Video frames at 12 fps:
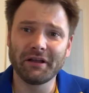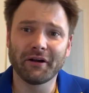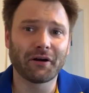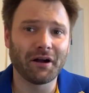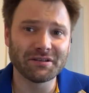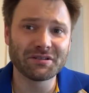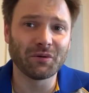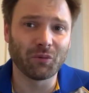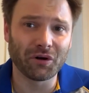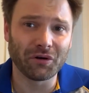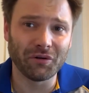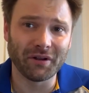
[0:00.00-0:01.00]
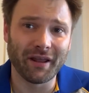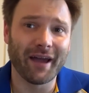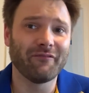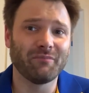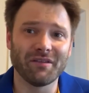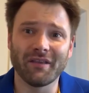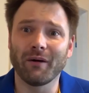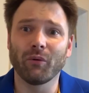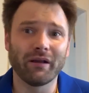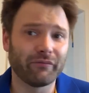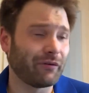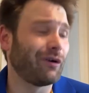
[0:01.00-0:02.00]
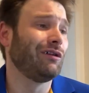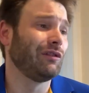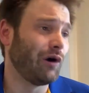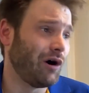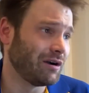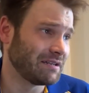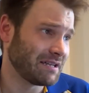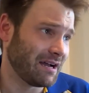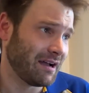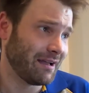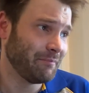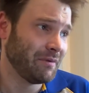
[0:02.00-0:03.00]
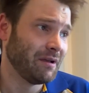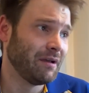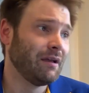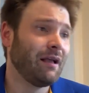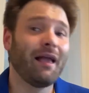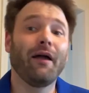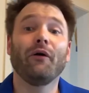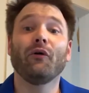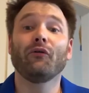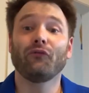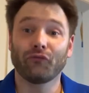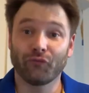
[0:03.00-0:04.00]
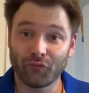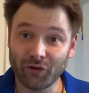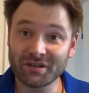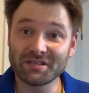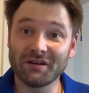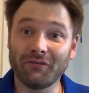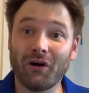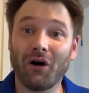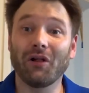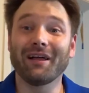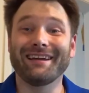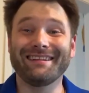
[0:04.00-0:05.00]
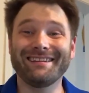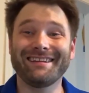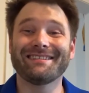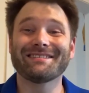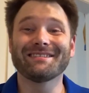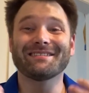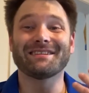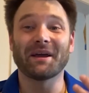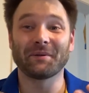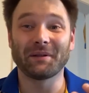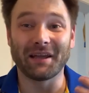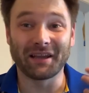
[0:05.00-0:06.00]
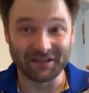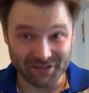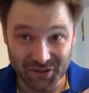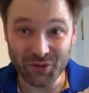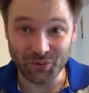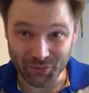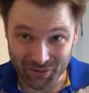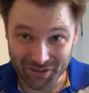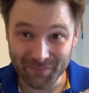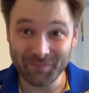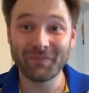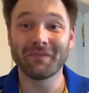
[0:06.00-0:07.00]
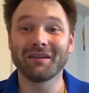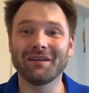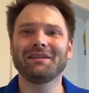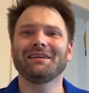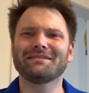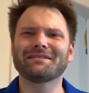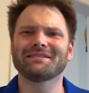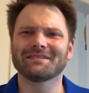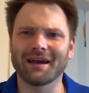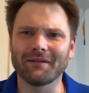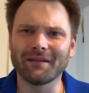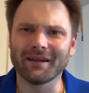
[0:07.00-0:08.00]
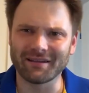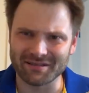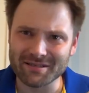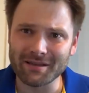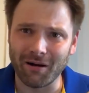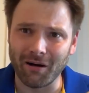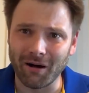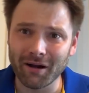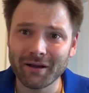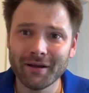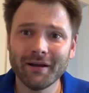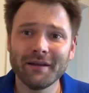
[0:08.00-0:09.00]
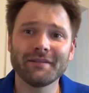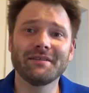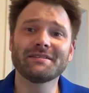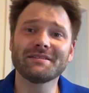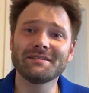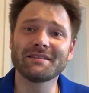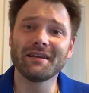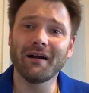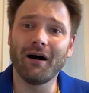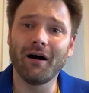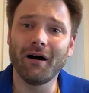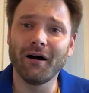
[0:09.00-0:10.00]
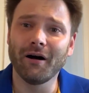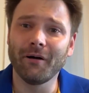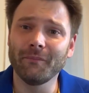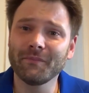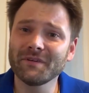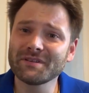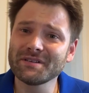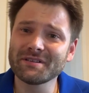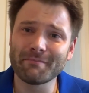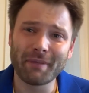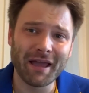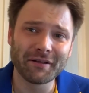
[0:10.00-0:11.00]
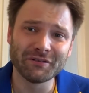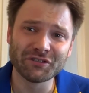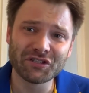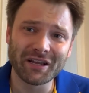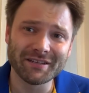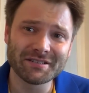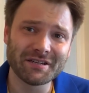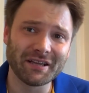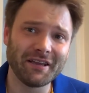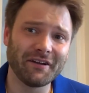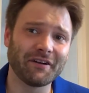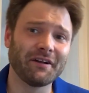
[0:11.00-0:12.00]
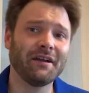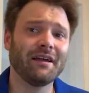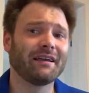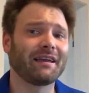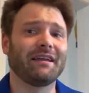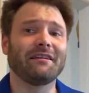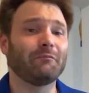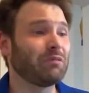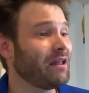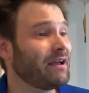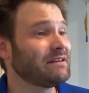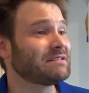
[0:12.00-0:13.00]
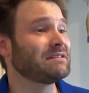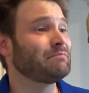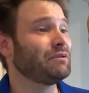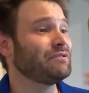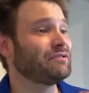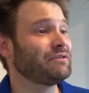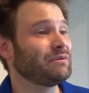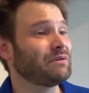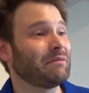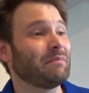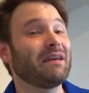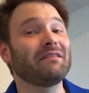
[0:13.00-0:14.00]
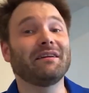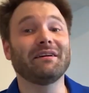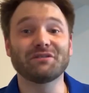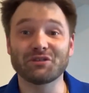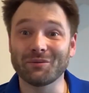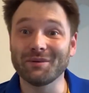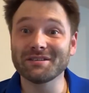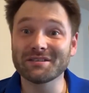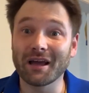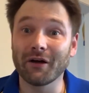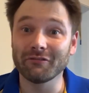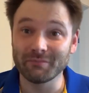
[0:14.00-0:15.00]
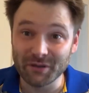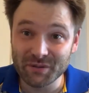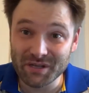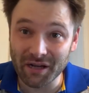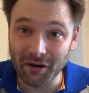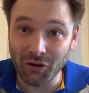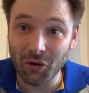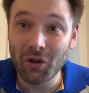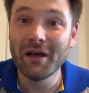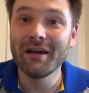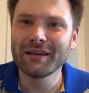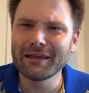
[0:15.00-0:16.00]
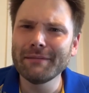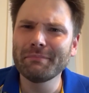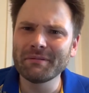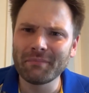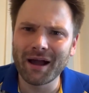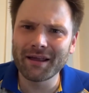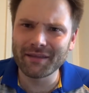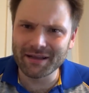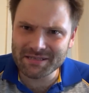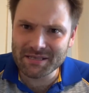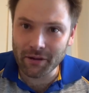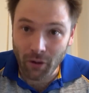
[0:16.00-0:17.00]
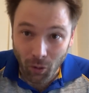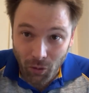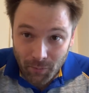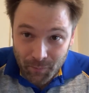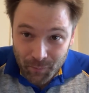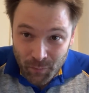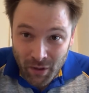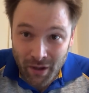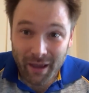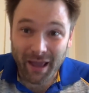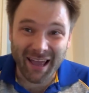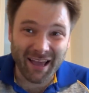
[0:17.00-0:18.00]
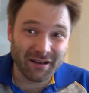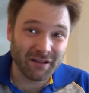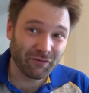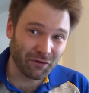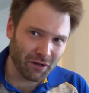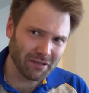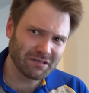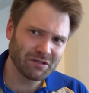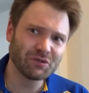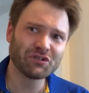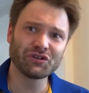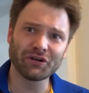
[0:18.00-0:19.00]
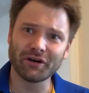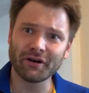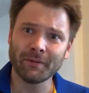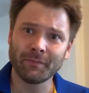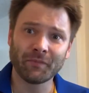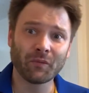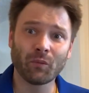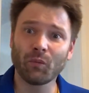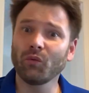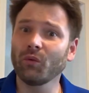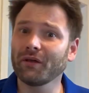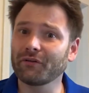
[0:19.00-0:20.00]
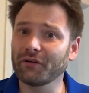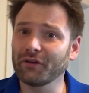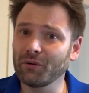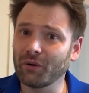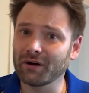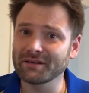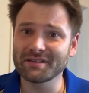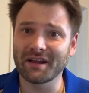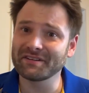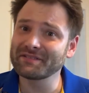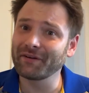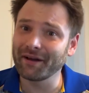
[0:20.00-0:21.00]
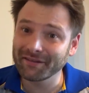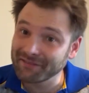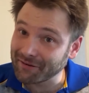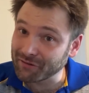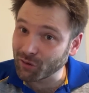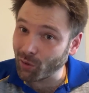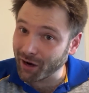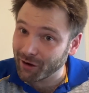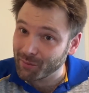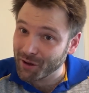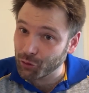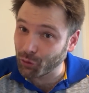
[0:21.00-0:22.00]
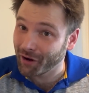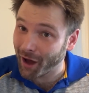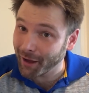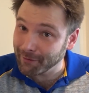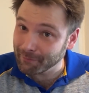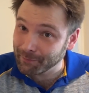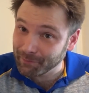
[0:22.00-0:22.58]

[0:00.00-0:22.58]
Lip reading: across the world and have been that way for a long time. First of all, it needs to sound like a tune. It needs to sound like a song. This is the panel's chance to hear, can you play a simple tune and make the instrument sound musical? Keep in mind that's the goal. And if you're not so sure whether you are satisfying that requirement or not,